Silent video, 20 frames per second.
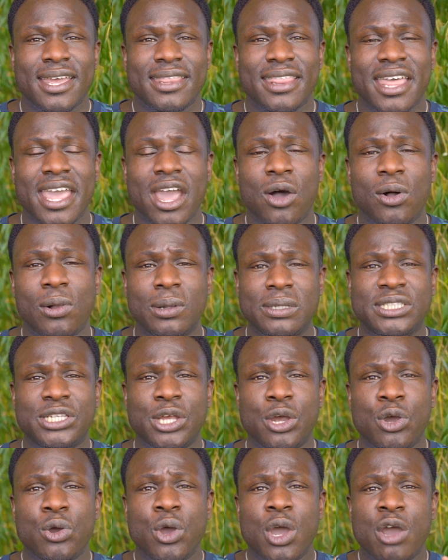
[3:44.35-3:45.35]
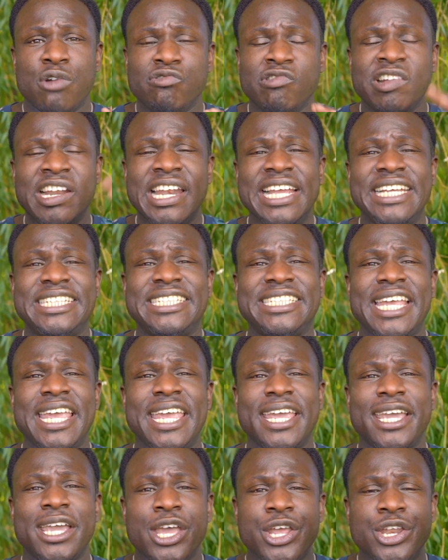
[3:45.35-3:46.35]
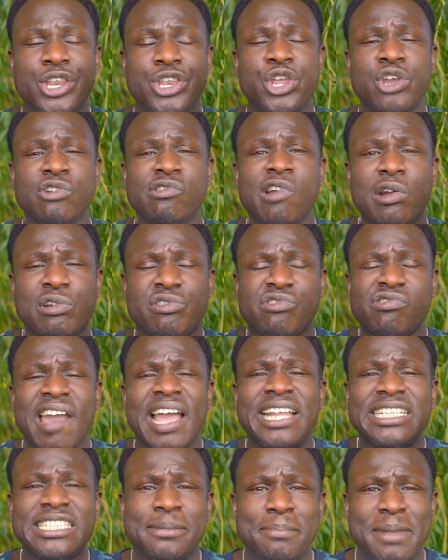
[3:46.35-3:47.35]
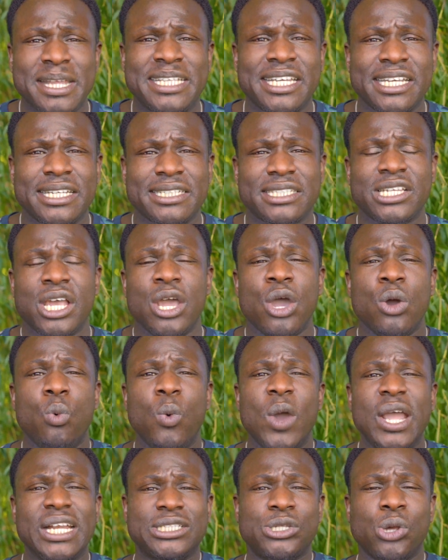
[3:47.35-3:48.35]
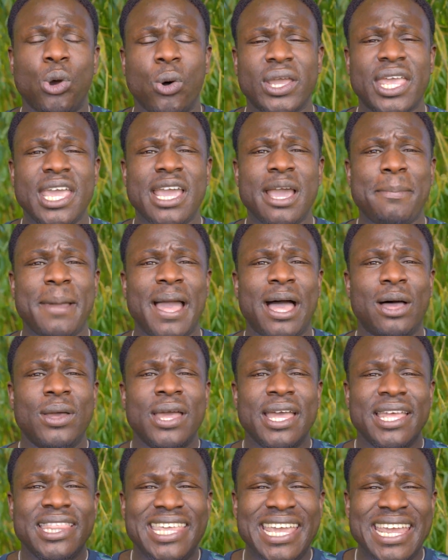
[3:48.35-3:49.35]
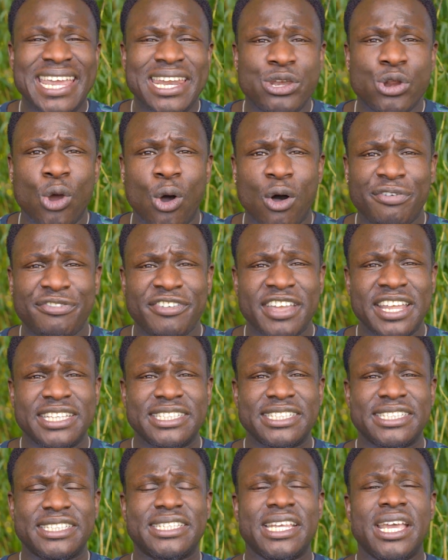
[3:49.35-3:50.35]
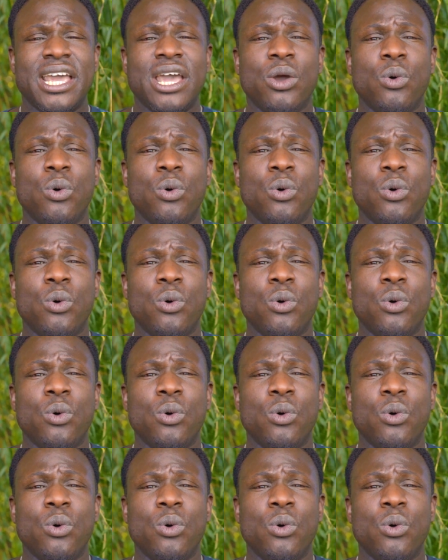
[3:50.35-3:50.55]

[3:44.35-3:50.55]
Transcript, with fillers: They are also releasing neurotransmitters. We're talking about the endorphins.